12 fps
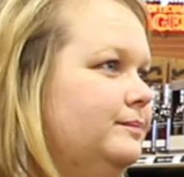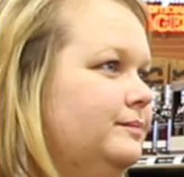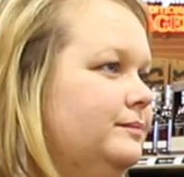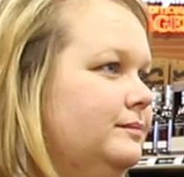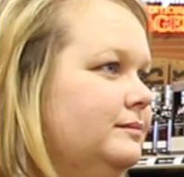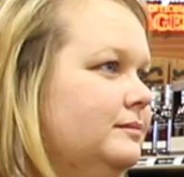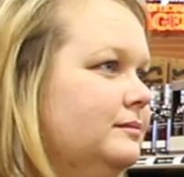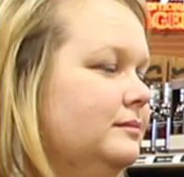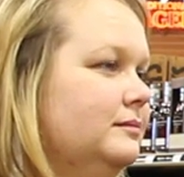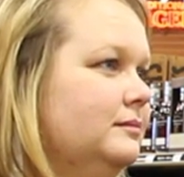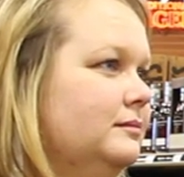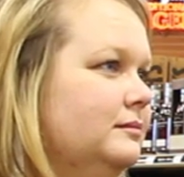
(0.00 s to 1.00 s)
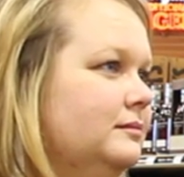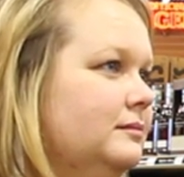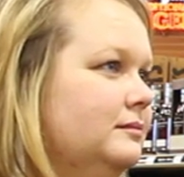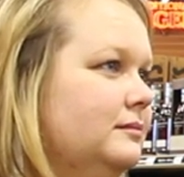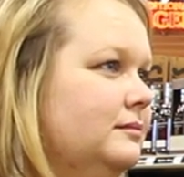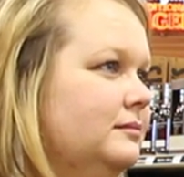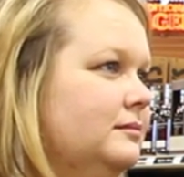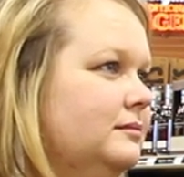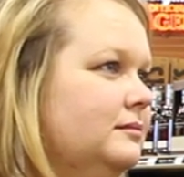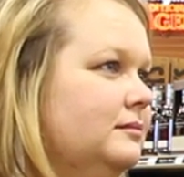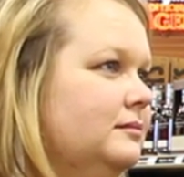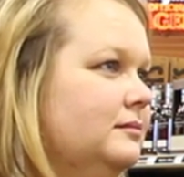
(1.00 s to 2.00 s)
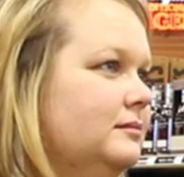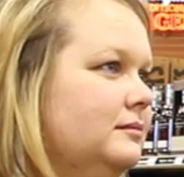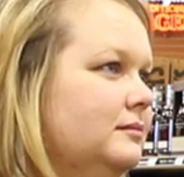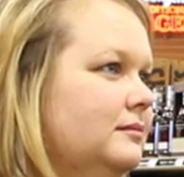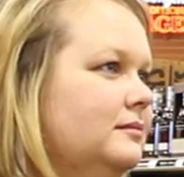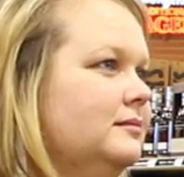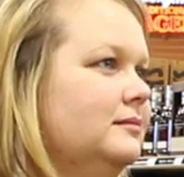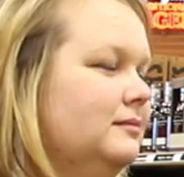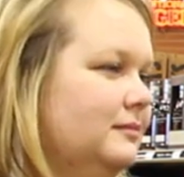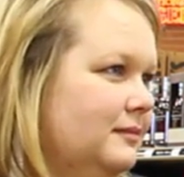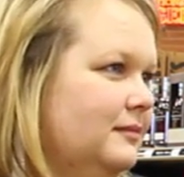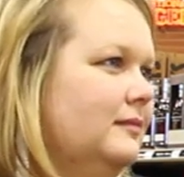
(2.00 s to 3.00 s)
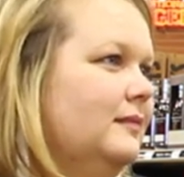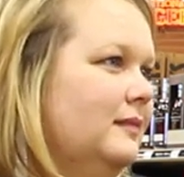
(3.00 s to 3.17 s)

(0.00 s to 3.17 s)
(silent)